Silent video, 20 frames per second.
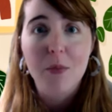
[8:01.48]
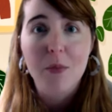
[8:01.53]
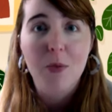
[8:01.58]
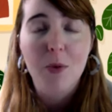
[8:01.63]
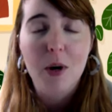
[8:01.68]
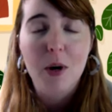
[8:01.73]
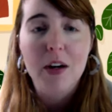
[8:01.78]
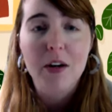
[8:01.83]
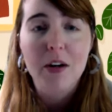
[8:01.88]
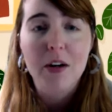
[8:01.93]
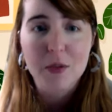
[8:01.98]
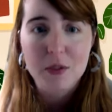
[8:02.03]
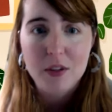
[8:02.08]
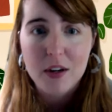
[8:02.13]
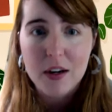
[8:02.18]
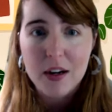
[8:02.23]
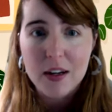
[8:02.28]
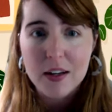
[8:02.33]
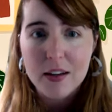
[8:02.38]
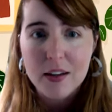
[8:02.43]
what goes
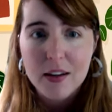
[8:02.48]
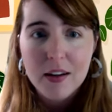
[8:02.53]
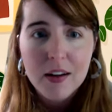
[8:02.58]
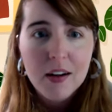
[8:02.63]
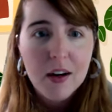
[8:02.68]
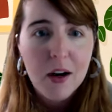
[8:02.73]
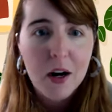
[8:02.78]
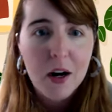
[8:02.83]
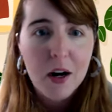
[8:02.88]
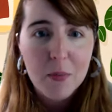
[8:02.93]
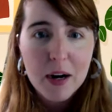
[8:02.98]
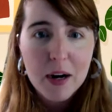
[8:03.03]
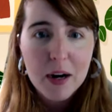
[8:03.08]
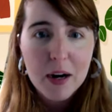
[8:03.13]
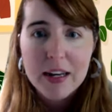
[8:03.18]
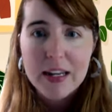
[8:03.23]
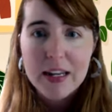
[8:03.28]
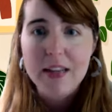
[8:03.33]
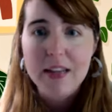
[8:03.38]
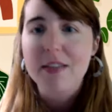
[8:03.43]
on our
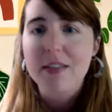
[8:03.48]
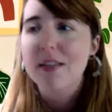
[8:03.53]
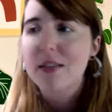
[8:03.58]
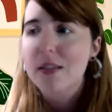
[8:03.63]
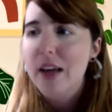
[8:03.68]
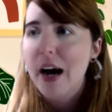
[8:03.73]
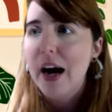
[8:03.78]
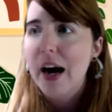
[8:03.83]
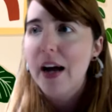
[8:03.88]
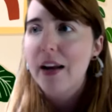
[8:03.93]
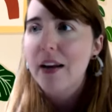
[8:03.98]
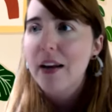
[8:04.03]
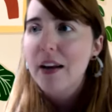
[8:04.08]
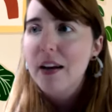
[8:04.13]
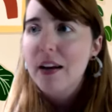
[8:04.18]
bodies that